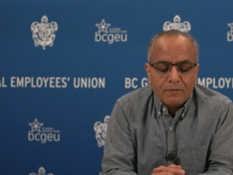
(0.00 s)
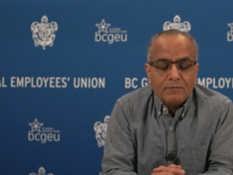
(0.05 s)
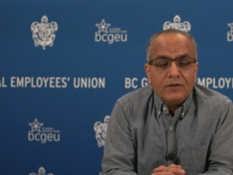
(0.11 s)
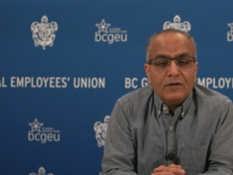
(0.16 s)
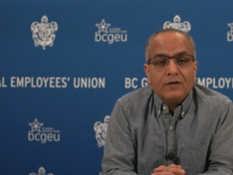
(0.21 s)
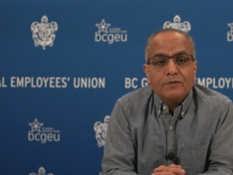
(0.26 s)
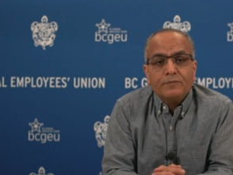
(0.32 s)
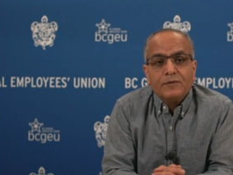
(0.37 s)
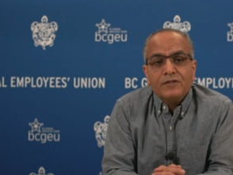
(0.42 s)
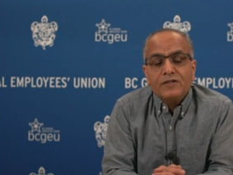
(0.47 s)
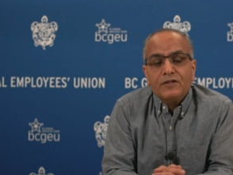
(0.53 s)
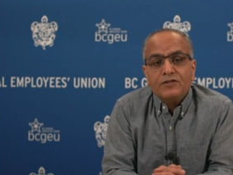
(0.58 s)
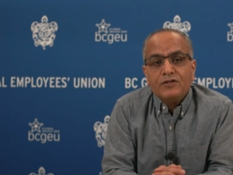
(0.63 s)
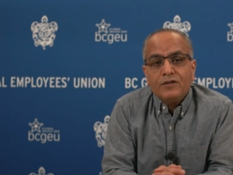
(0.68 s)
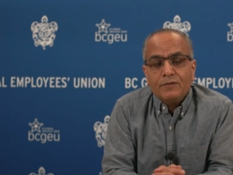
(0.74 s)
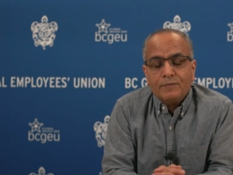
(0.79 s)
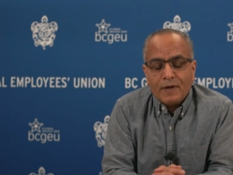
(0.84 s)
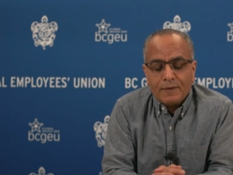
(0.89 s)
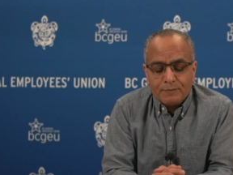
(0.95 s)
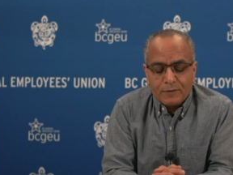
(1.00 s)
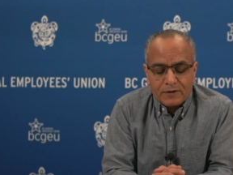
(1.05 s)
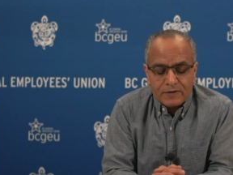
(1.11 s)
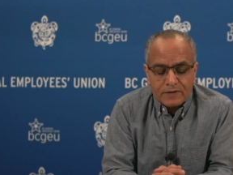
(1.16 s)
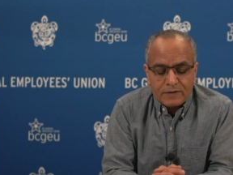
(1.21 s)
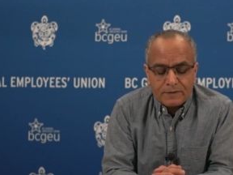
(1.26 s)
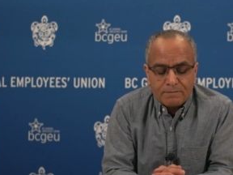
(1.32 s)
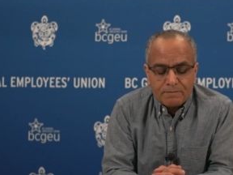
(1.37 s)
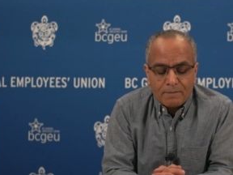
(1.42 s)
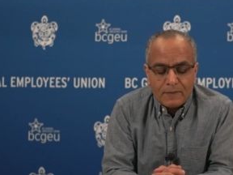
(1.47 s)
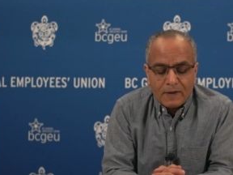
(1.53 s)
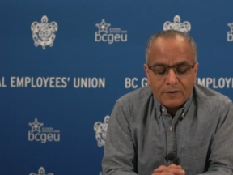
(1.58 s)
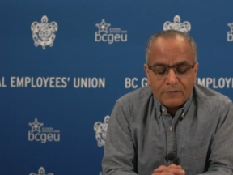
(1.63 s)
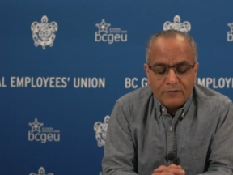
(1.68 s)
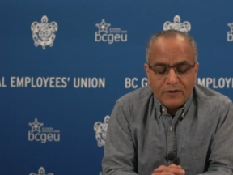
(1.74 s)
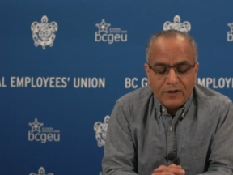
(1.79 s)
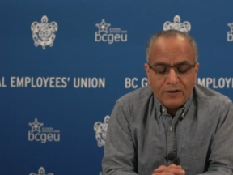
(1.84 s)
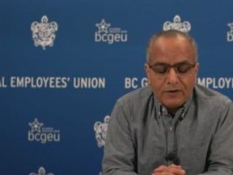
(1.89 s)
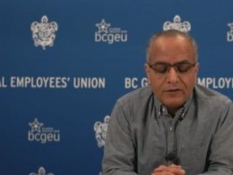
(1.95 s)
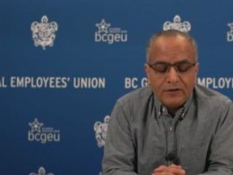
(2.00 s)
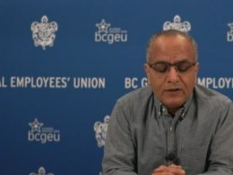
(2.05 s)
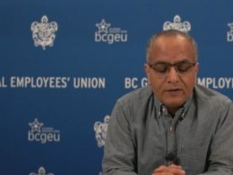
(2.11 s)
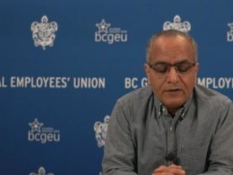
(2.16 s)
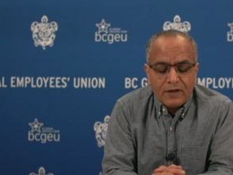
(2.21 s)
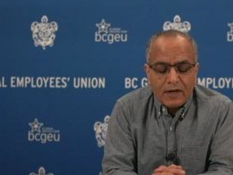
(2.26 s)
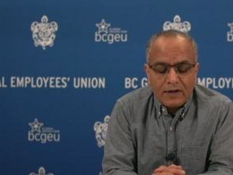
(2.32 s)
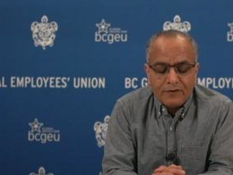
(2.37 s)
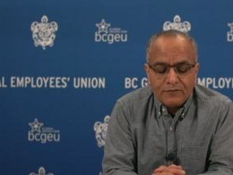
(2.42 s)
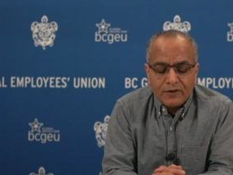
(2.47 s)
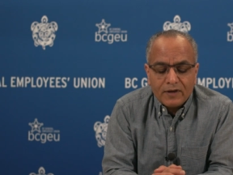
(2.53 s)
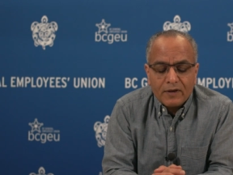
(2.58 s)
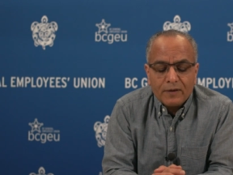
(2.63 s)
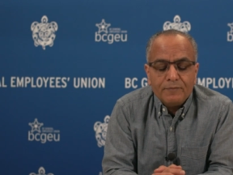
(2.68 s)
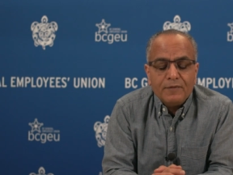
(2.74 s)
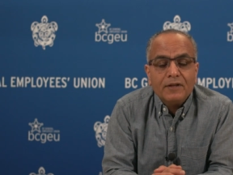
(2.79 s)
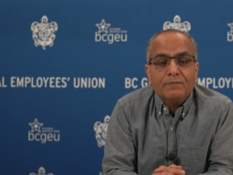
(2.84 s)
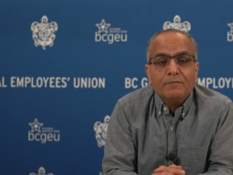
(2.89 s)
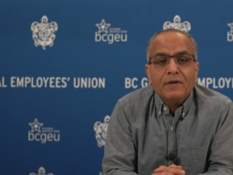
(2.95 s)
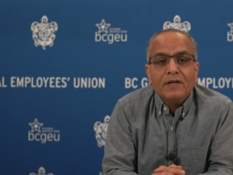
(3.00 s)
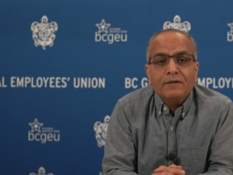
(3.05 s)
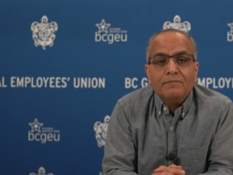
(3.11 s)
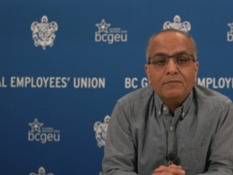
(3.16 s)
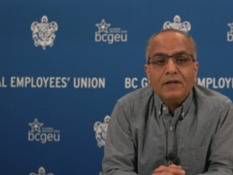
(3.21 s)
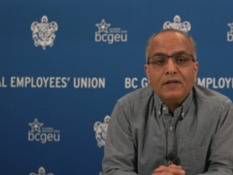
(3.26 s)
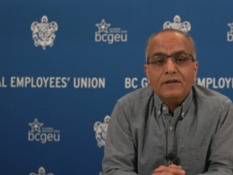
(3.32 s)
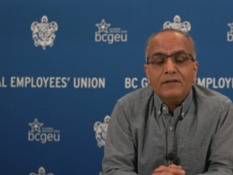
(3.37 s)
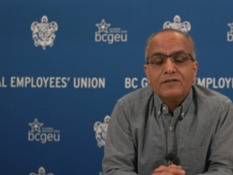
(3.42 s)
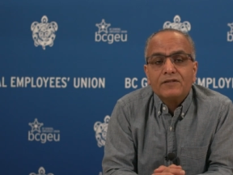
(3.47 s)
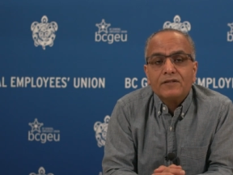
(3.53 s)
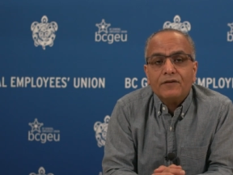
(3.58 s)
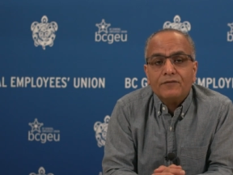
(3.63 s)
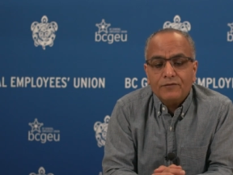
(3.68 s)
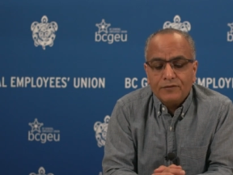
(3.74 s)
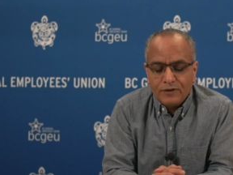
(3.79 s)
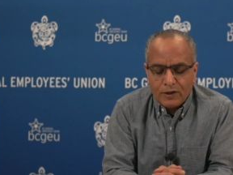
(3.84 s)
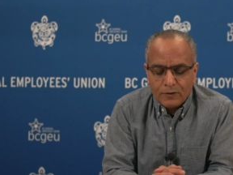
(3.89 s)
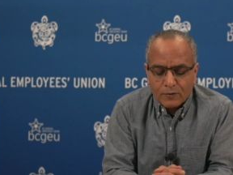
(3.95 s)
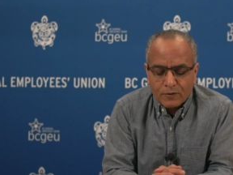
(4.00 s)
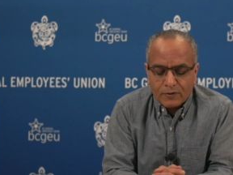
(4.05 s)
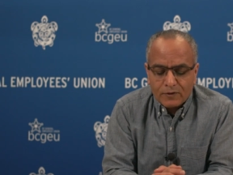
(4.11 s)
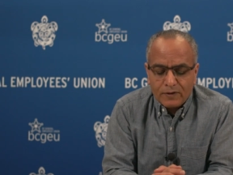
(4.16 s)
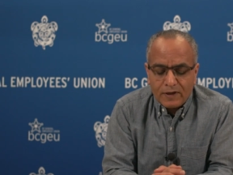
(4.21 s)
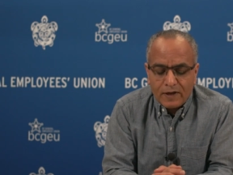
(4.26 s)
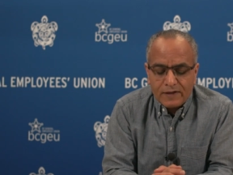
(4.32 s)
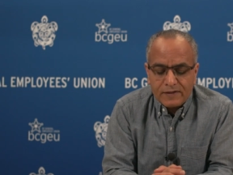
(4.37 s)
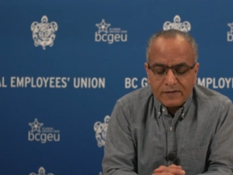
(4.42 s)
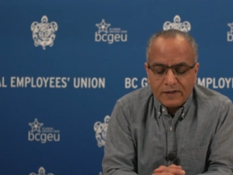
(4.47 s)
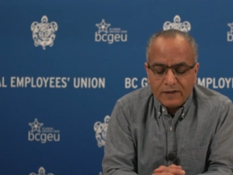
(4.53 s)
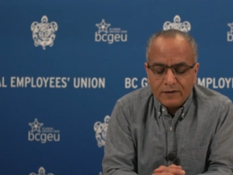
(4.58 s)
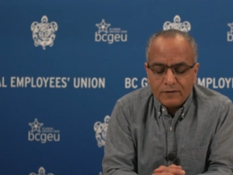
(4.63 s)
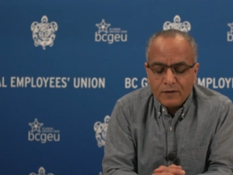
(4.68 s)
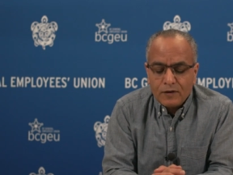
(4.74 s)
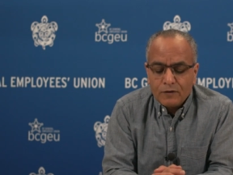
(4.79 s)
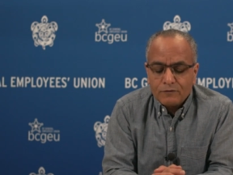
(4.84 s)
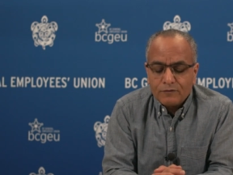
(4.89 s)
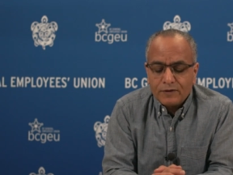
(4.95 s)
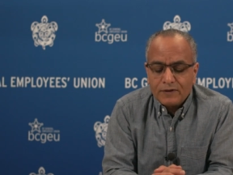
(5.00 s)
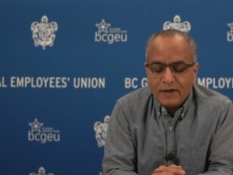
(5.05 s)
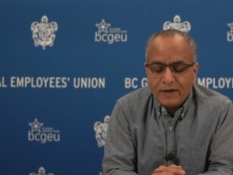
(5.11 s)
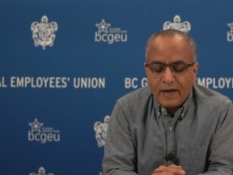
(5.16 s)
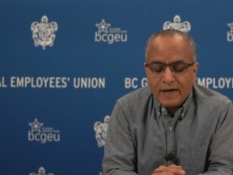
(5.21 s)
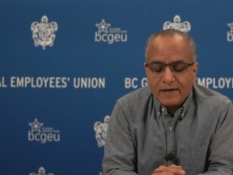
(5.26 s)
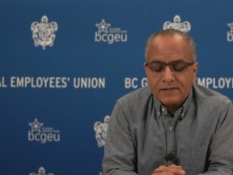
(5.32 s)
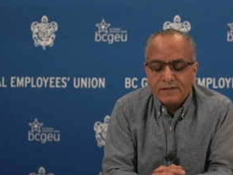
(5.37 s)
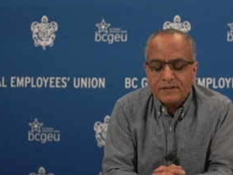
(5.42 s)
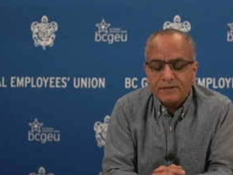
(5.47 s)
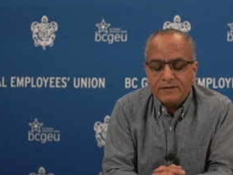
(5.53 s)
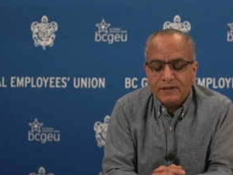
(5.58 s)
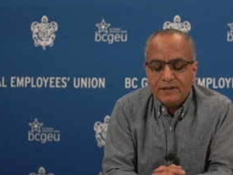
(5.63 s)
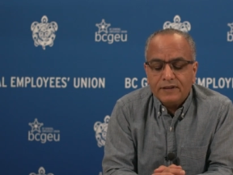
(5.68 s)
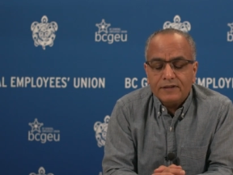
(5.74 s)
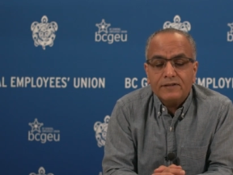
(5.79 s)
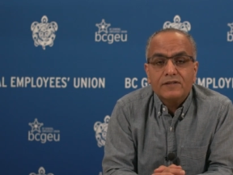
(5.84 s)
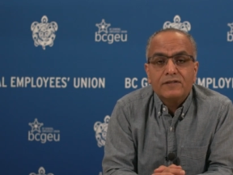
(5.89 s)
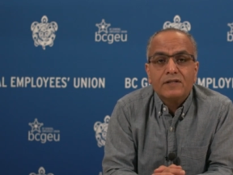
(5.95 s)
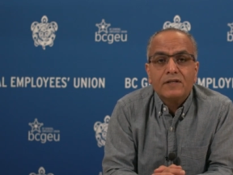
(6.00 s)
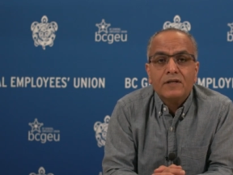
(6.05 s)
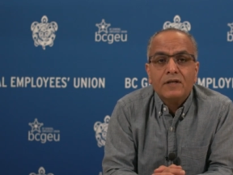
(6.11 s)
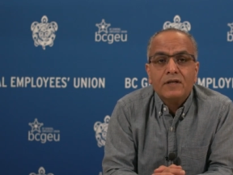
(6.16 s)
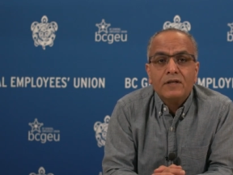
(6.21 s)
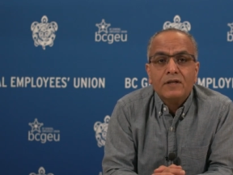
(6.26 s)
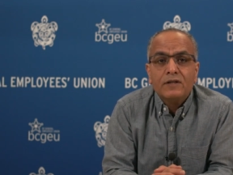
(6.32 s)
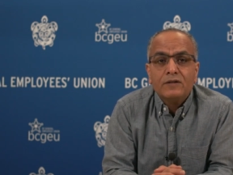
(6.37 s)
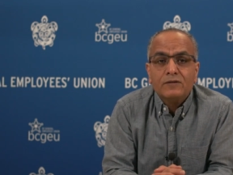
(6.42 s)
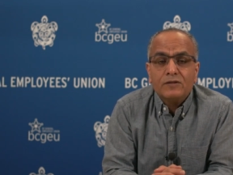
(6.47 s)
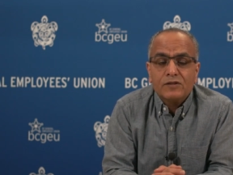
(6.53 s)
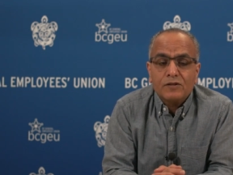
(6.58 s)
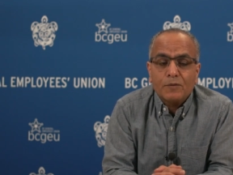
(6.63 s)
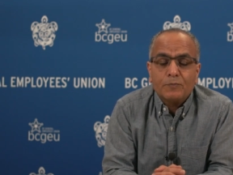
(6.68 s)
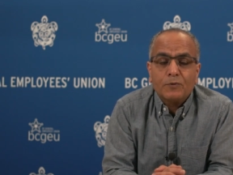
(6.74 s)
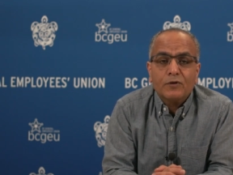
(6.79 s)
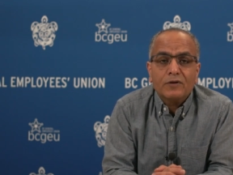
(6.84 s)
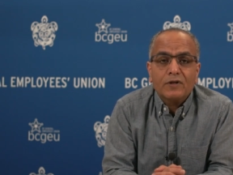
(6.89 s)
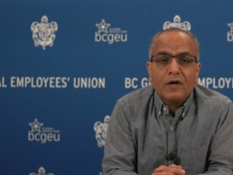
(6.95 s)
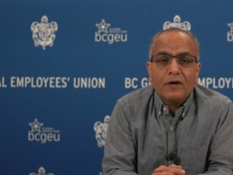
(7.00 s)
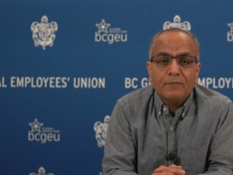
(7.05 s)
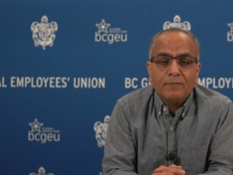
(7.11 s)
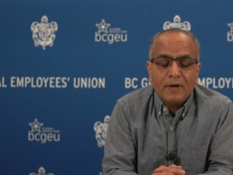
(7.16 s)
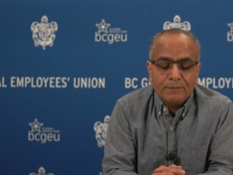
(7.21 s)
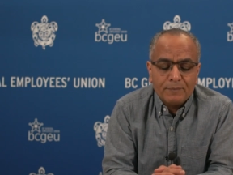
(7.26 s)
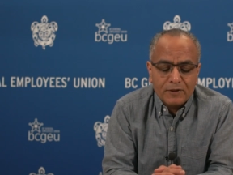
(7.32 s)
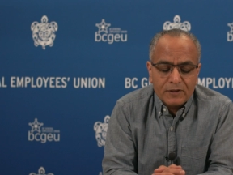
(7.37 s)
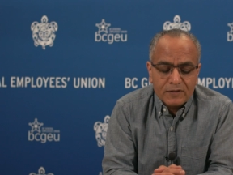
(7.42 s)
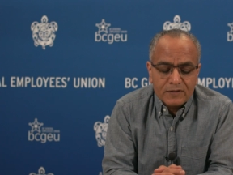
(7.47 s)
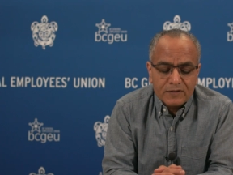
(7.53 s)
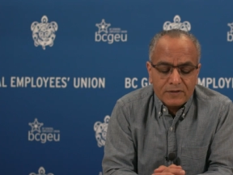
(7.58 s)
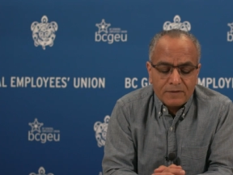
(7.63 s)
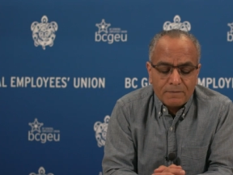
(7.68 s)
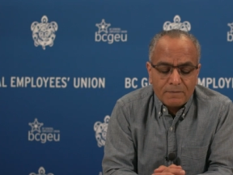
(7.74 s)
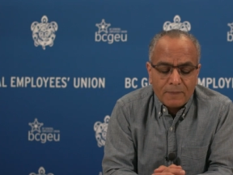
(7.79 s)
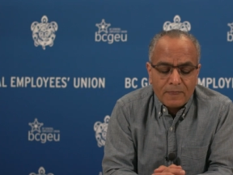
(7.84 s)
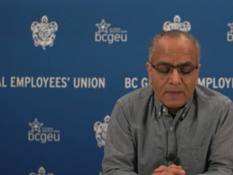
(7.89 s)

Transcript: Dear BCGEU members, reunion and recommitment means reorganizing for the next three years to support our members